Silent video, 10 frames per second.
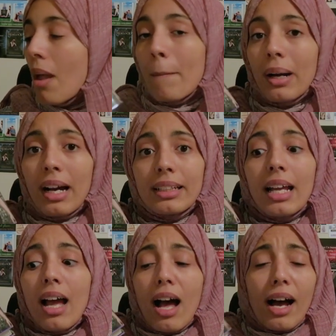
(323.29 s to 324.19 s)
But
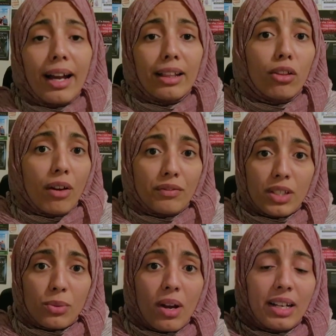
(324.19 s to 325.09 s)
I loved
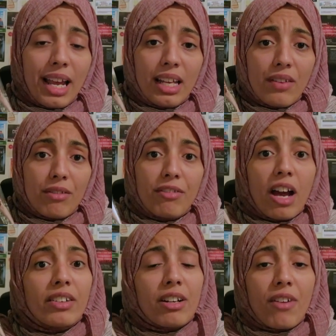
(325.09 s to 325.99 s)
this one. I gave it
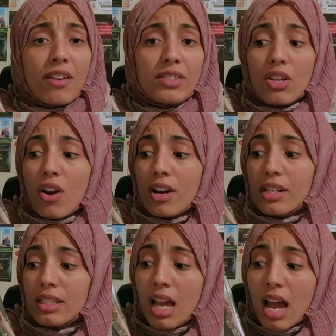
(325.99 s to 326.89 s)
5 out of 5
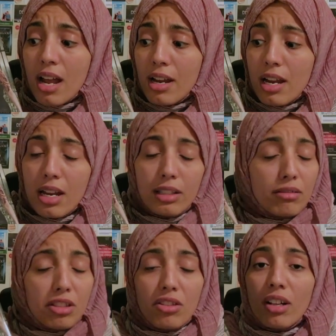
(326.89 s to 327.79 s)
stars. I
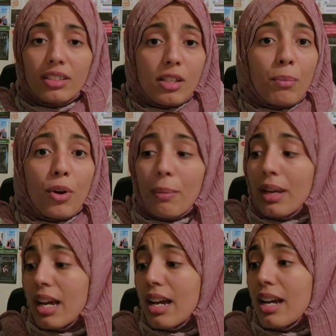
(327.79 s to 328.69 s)
did not disappoint
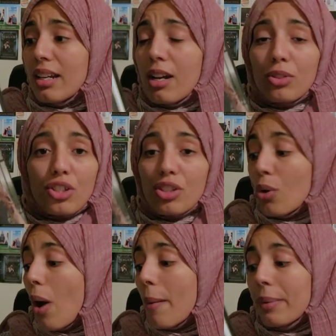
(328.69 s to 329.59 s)
me and I was just
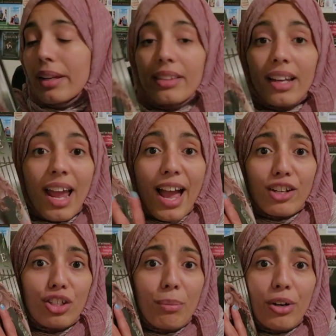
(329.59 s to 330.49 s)
so happy that I
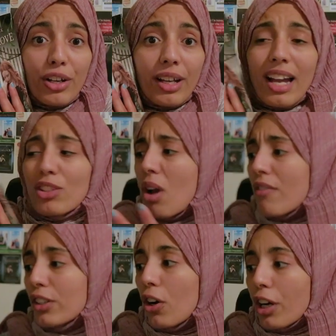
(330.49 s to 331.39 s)
actually bought it. I do
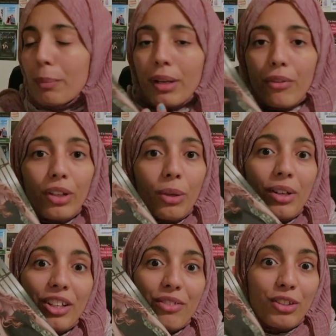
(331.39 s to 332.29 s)
have an ARC but I really
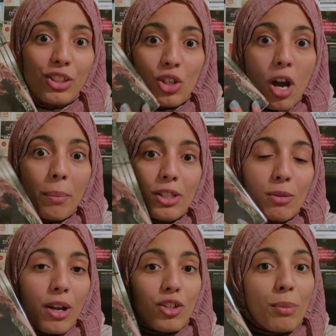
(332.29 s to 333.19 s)
wanted a finished copy
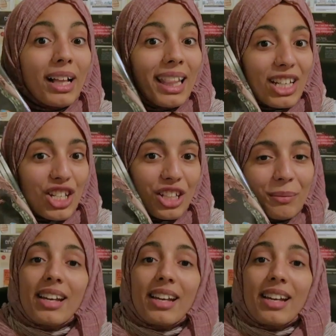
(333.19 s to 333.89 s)
to match my collection.